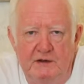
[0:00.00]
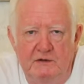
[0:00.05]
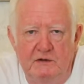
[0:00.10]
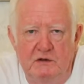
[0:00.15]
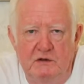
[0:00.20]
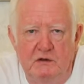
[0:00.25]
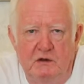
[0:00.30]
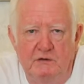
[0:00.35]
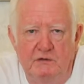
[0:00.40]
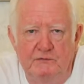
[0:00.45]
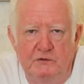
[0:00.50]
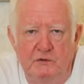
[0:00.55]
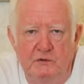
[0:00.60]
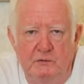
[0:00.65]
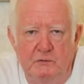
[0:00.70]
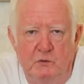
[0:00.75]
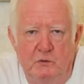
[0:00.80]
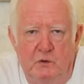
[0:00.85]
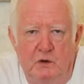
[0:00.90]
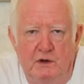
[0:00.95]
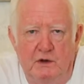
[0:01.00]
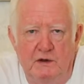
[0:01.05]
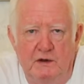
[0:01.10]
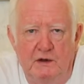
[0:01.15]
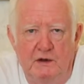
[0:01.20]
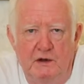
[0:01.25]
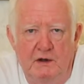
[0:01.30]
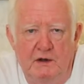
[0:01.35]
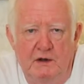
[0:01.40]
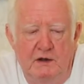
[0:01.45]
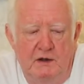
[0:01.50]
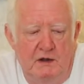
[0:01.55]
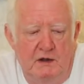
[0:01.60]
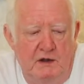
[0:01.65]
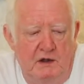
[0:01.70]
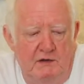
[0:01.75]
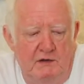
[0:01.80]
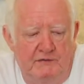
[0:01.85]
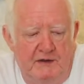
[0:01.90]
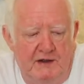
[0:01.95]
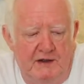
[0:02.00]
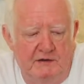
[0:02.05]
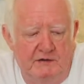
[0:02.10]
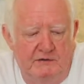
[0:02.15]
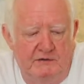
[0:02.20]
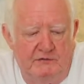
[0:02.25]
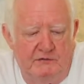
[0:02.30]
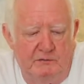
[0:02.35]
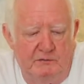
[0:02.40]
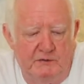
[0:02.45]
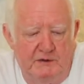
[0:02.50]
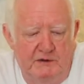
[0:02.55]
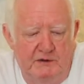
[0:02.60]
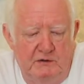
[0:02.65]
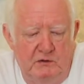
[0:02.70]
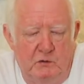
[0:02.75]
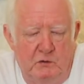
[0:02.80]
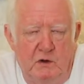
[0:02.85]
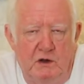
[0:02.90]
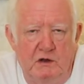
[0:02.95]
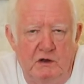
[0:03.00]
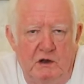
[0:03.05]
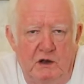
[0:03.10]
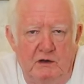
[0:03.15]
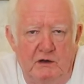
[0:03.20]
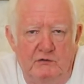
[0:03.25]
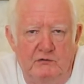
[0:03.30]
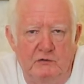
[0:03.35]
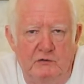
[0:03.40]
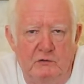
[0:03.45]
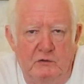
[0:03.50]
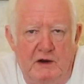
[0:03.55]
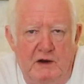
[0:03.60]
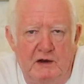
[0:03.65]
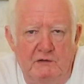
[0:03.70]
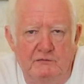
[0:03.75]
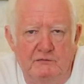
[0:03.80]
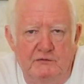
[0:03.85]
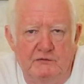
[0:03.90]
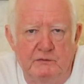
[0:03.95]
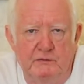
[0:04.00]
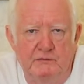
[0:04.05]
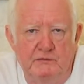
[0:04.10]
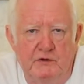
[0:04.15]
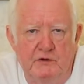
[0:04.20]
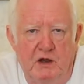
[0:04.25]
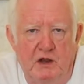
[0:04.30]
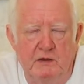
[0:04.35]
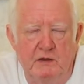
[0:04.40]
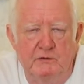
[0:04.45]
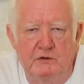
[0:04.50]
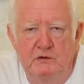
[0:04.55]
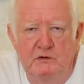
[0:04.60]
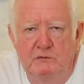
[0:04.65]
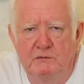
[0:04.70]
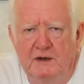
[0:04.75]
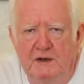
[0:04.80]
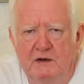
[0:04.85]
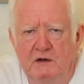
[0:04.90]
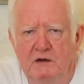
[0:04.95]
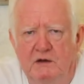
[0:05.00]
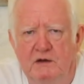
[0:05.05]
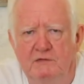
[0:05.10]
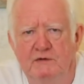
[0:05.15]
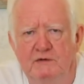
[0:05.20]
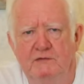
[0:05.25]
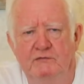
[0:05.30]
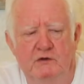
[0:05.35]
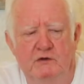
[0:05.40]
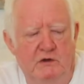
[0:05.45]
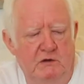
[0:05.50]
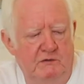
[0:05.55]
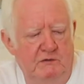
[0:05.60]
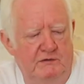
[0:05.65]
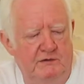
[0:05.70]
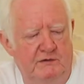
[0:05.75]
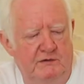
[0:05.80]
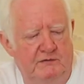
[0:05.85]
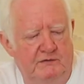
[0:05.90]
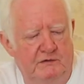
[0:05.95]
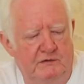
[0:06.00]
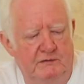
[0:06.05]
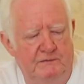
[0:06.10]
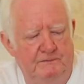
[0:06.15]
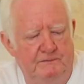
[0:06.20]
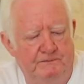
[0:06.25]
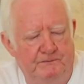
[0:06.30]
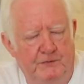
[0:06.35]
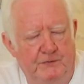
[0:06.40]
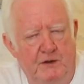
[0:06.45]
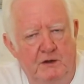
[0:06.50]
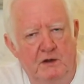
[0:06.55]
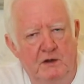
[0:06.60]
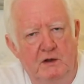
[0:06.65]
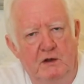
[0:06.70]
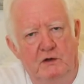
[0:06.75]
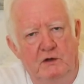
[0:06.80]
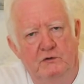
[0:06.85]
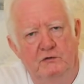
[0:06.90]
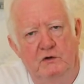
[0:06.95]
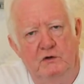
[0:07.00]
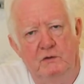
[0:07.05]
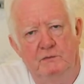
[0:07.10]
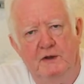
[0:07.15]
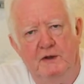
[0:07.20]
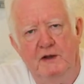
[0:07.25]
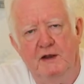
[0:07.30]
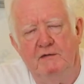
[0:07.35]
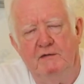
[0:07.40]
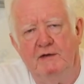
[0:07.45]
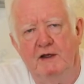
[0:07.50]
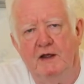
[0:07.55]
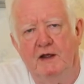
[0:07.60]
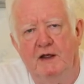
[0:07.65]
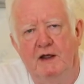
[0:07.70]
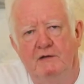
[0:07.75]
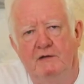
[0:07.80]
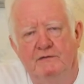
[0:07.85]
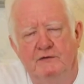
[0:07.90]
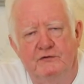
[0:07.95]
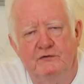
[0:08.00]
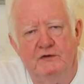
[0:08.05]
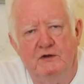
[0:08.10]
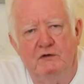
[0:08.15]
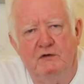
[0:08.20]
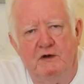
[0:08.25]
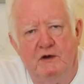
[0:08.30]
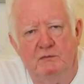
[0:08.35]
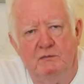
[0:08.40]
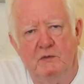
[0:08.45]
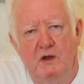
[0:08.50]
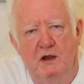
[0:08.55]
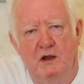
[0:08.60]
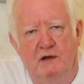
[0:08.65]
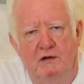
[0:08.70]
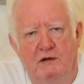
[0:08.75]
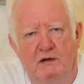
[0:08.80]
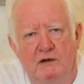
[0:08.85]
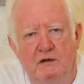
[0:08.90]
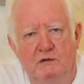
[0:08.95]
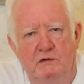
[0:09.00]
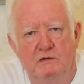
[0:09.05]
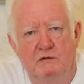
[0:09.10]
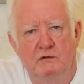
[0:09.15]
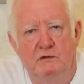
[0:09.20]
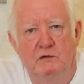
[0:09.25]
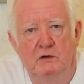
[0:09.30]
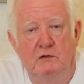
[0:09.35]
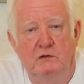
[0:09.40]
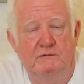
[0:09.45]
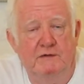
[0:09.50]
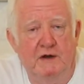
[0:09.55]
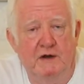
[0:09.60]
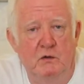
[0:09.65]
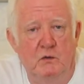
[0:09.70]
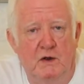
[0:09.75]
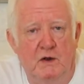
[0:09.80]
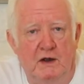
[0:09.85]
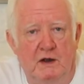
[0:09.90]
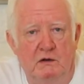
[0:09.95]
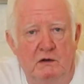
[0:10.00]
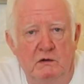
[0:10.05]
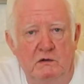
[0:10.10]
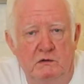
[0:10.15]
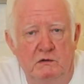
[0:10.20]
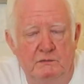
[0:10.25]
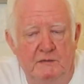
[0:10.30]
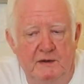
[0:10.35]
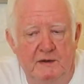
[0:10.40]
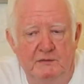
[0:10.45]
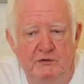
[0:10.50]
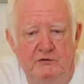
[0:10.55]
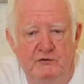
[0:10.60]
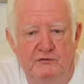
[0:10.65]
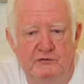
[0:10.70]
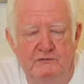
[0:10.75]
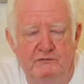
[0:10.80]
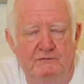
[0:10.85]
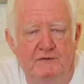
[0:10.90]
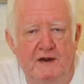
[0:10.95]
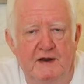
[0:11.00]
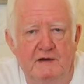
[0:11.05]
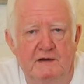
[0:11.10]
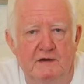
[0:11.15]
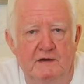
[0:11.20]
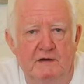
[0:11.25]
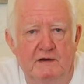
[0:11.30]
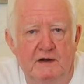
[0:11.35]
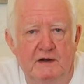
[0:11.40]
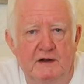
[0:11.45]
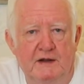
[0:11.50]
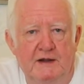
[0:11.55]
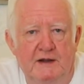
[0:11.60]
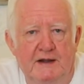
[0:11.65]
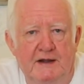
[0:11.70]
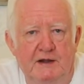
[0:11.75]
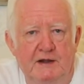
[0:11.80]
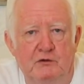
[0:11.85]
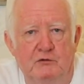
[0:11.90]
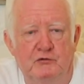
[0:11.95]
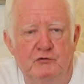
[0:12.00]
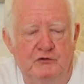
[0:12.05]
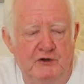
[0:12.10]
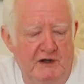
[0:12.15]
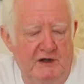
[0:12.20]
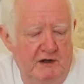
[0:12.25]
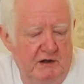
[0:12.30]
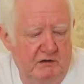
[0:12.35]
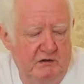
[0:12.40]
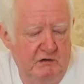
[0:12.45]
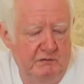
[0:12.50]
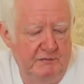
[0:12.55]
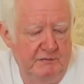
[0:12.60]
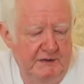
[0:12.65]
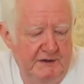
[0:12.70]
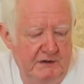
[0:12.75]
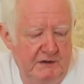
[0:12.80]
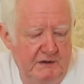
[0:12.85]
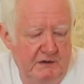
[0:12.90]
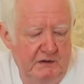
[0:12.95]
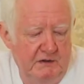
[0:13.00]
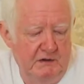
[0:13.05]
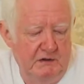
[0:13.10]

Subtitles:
that a lot of you, number 1, have had somebody that quite likes you around for some time, and you may not have even noticed. So you may have a secret admirer that you know very well, maybe just a friend. He or she could be